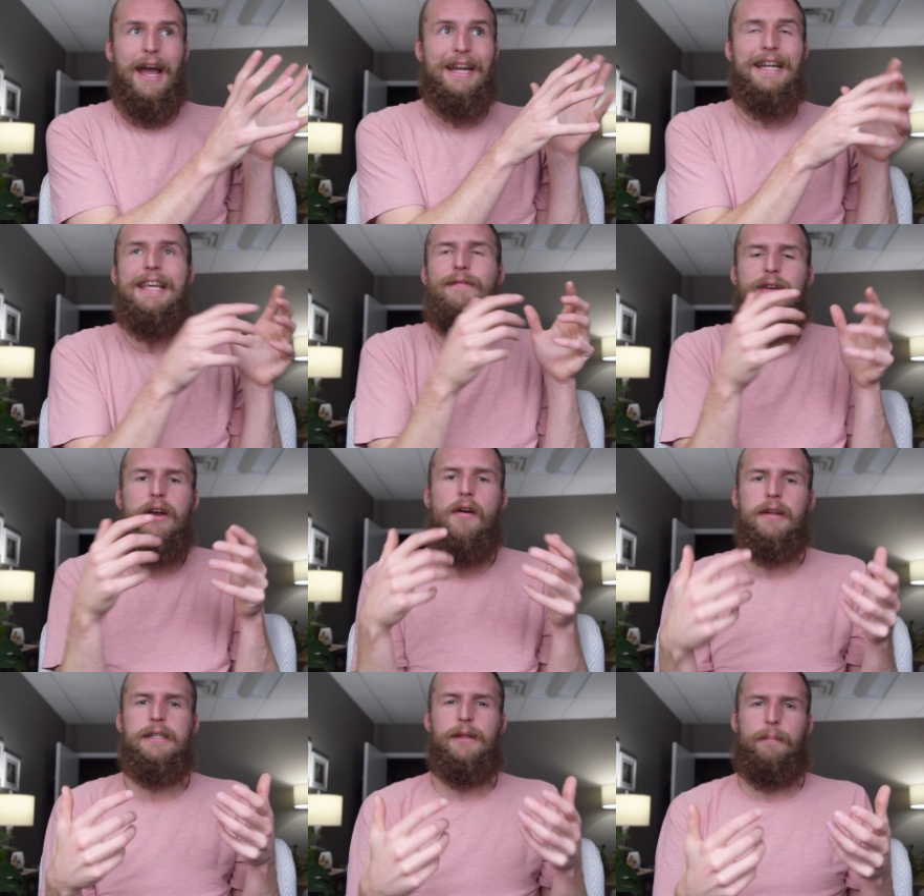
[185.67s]
And it even
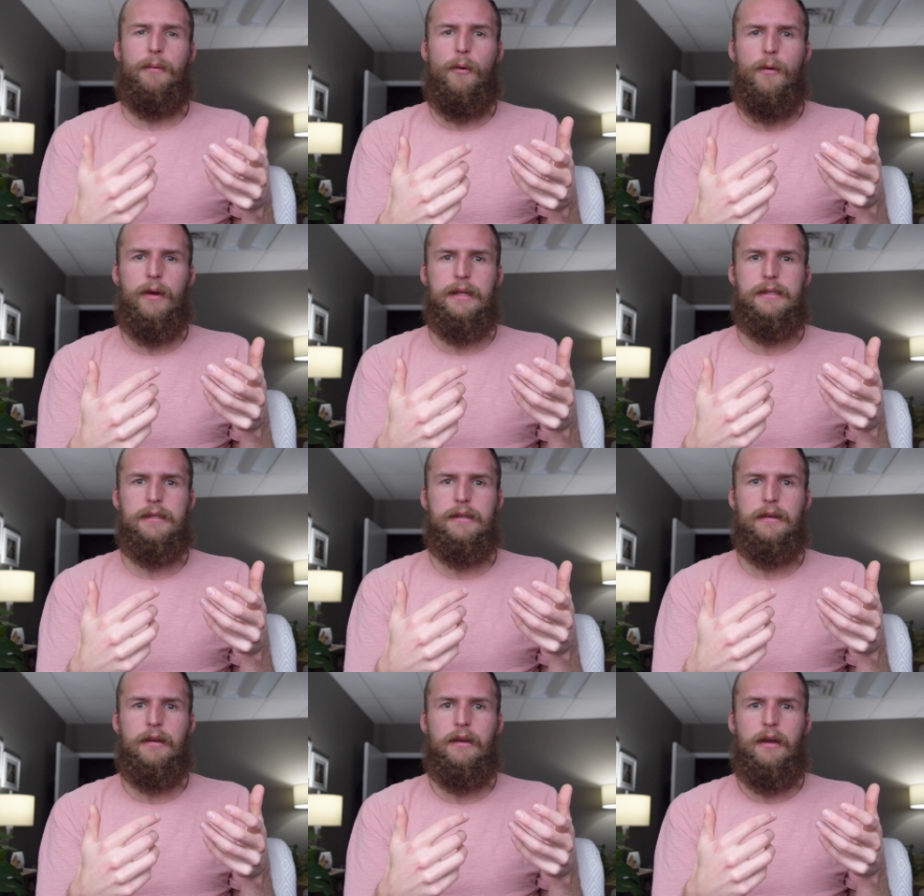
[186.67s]
got to the point
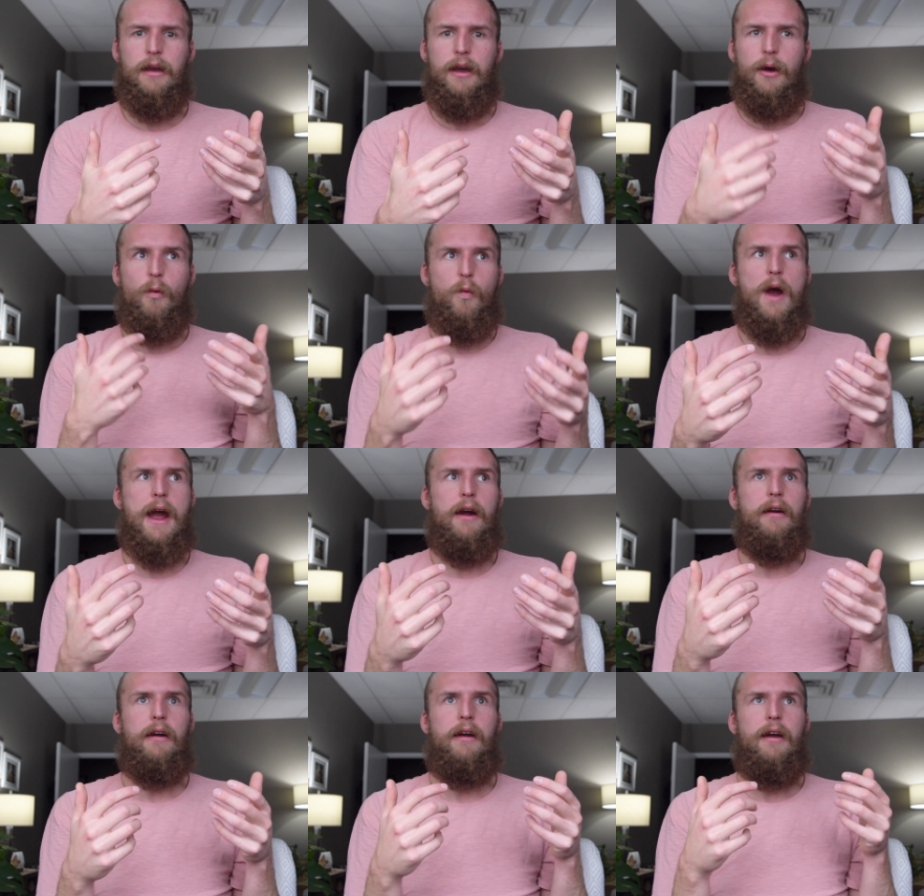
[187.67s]

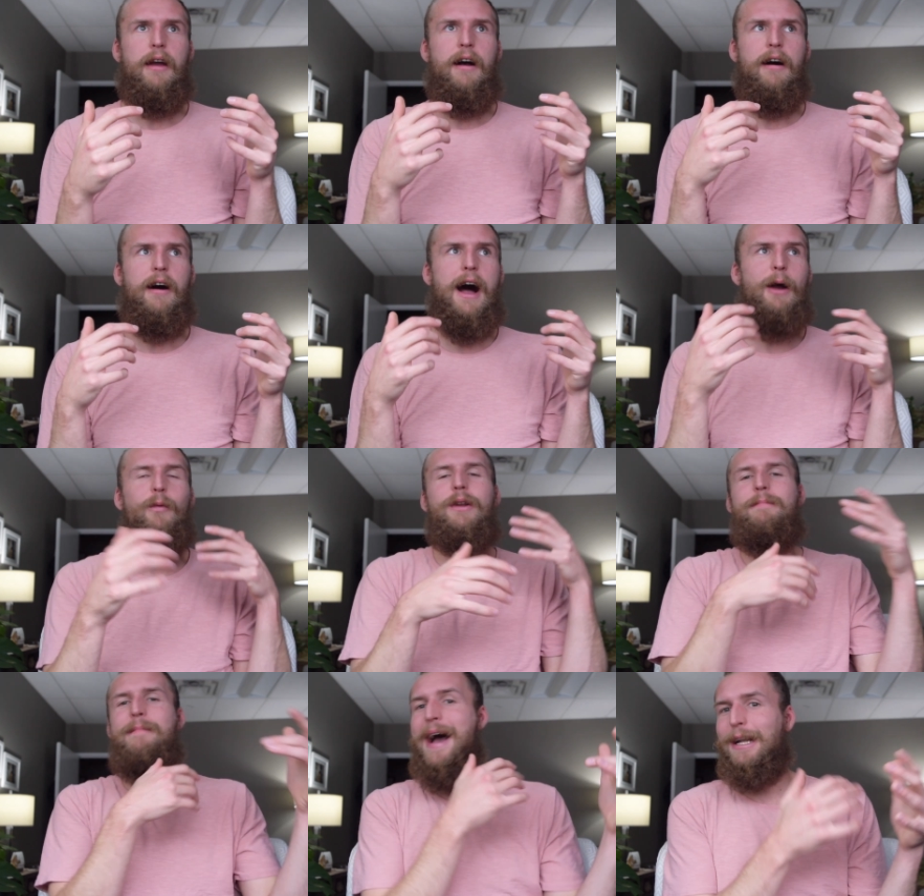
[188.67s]
where I
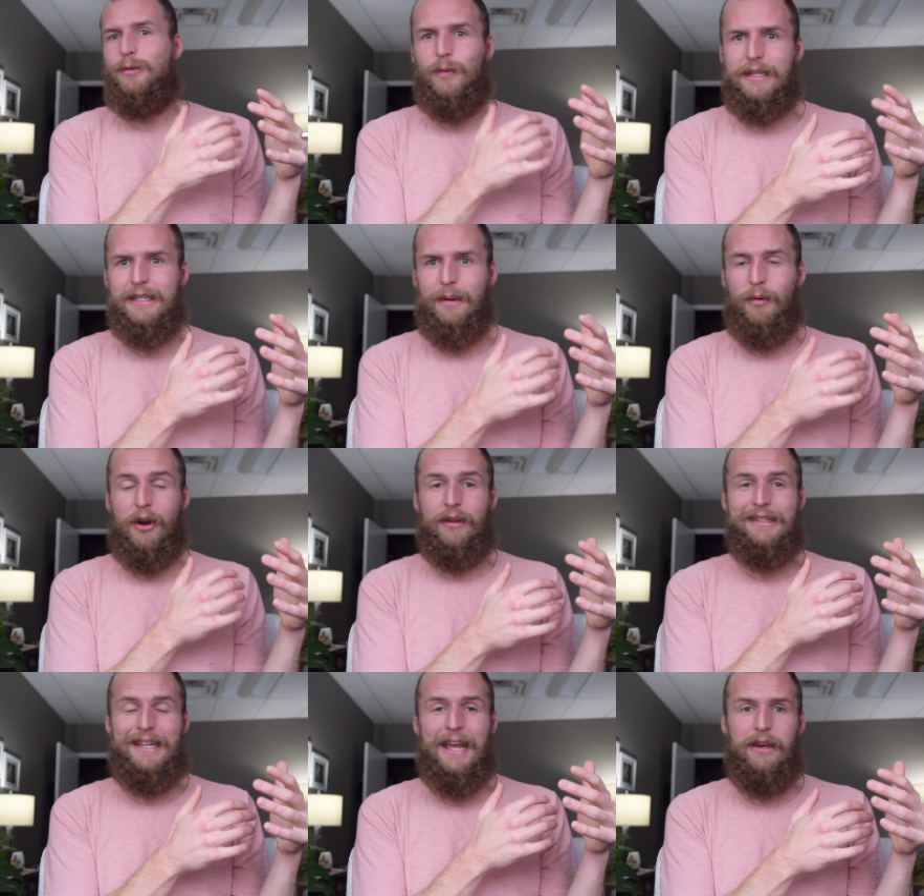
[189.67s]
would match with someone
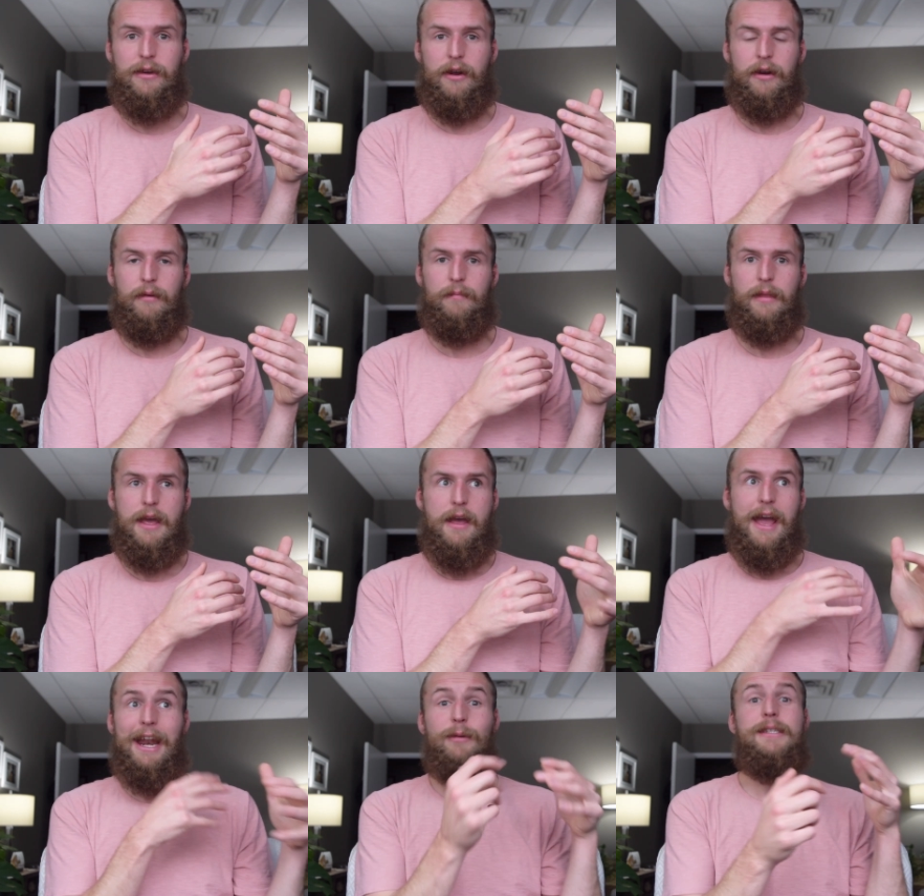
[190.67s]
on Tinder
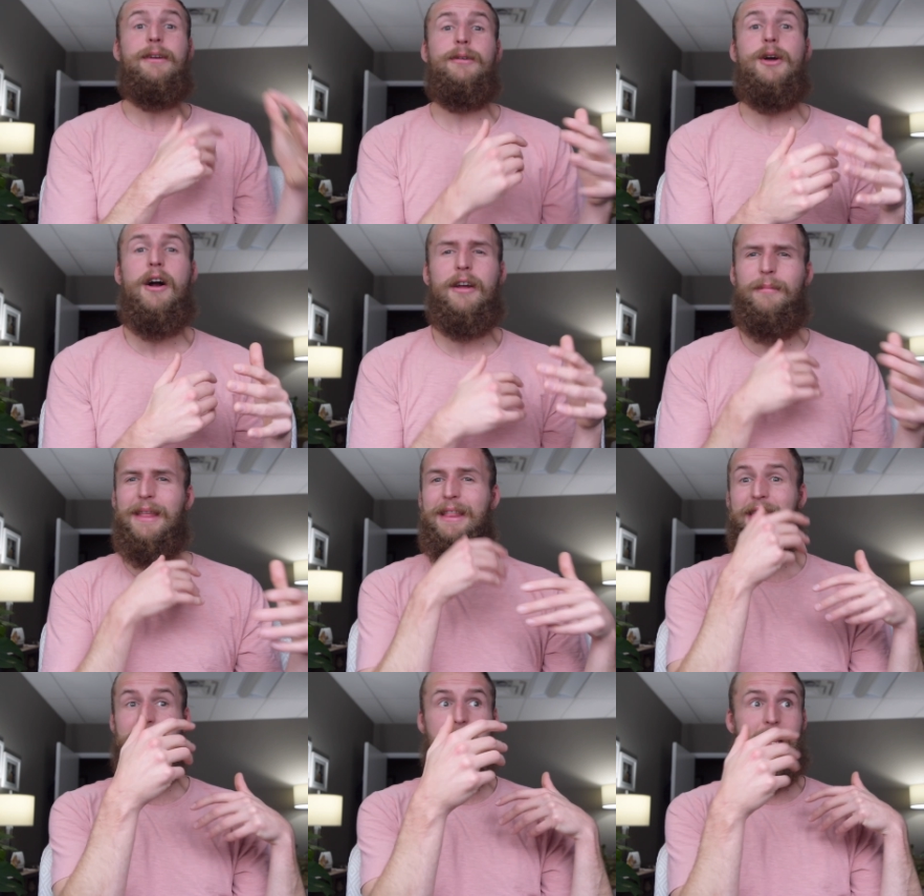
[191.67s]
and I would start talking They,
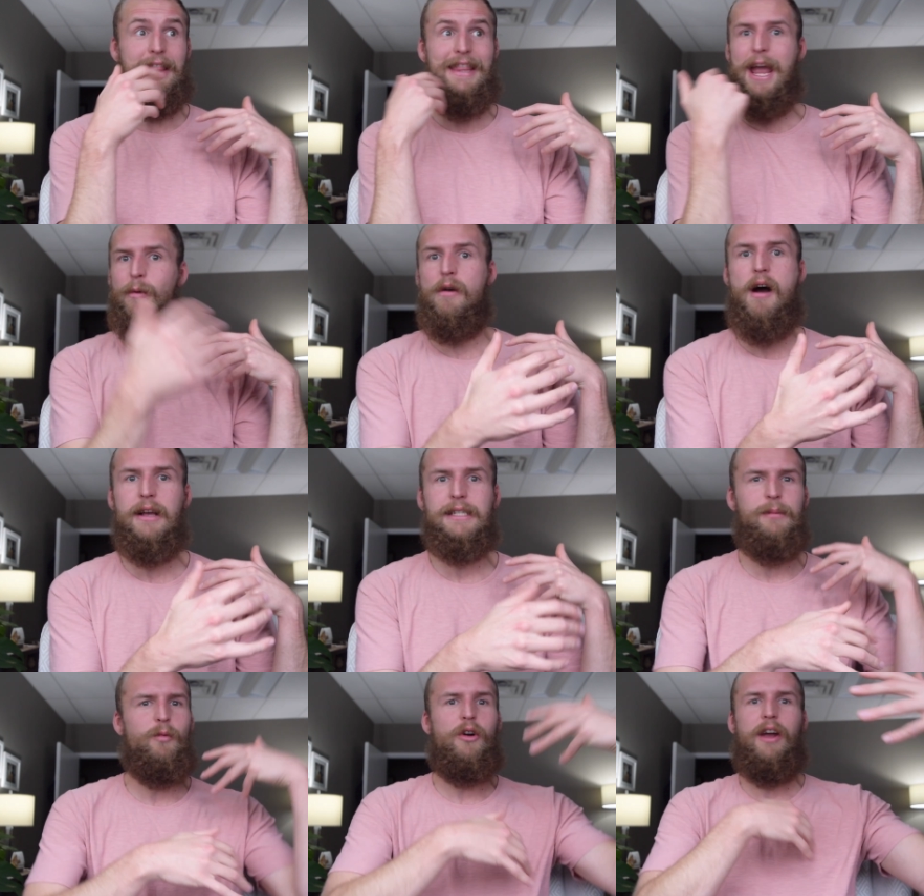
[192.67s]
like, they were
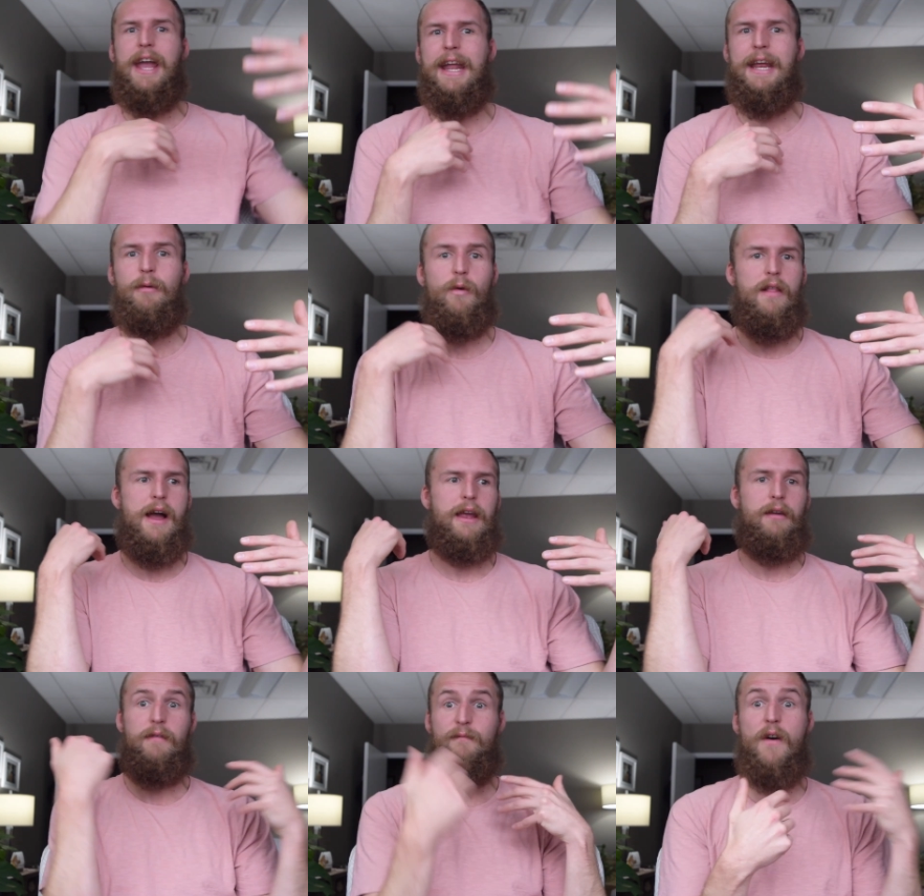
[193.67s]
awesome. We're in it. We're like,
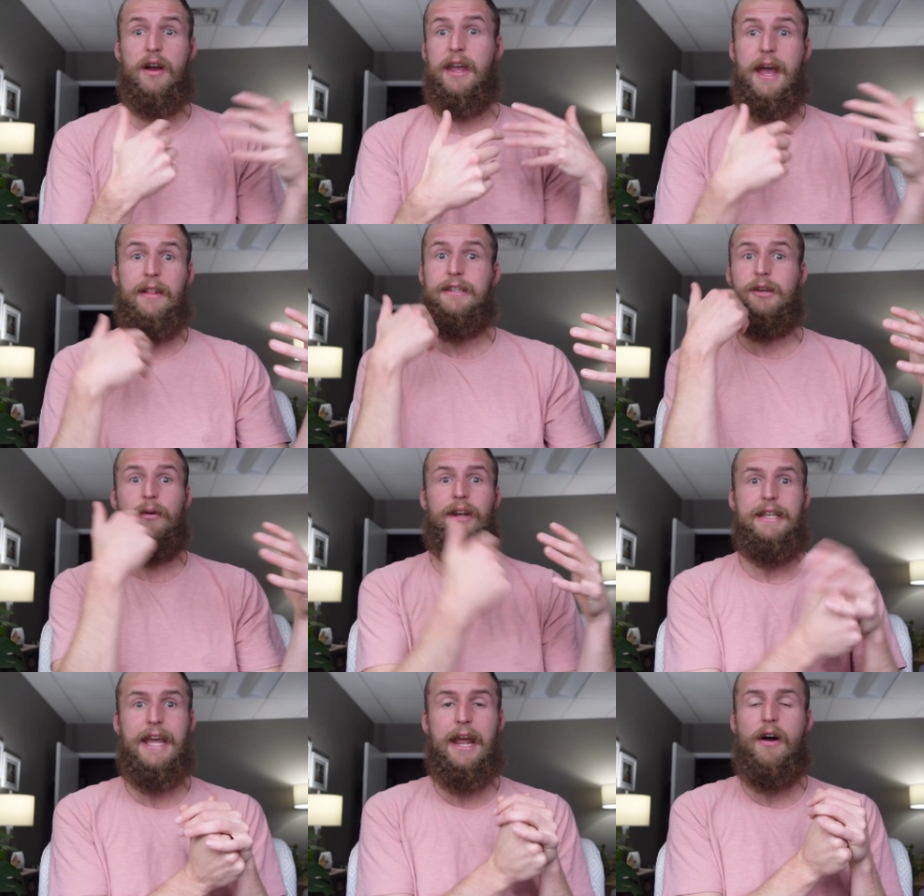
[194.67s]
fuck yeah, let's go on a
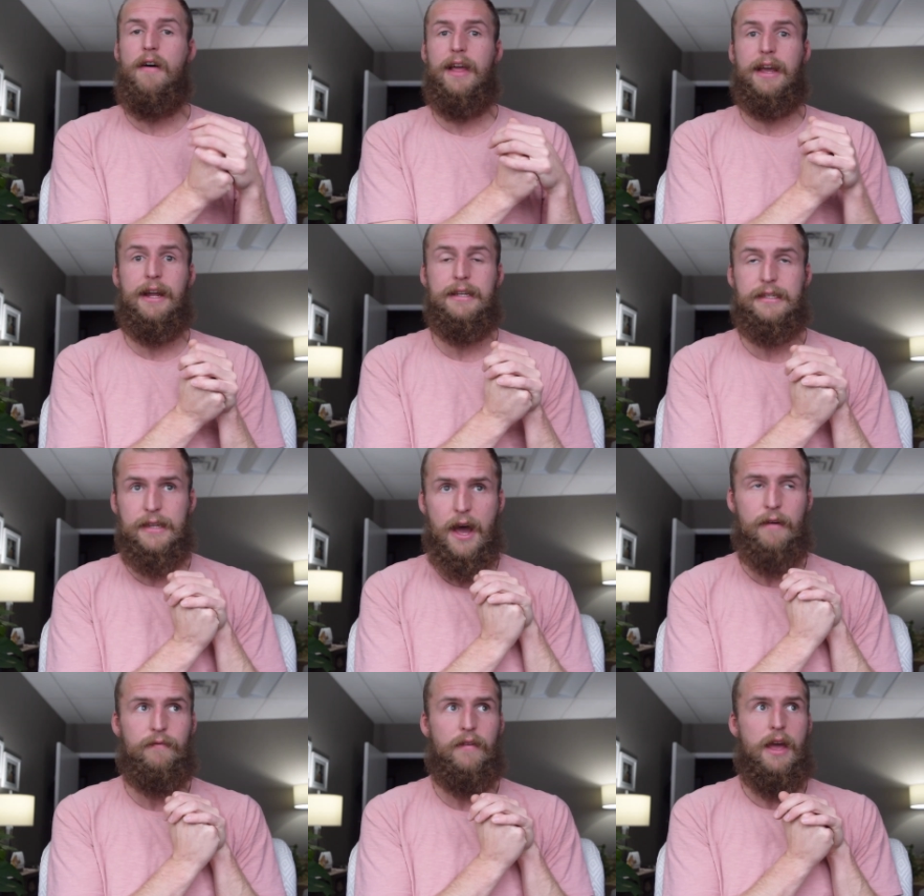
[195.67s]
date, all that kind of stuff.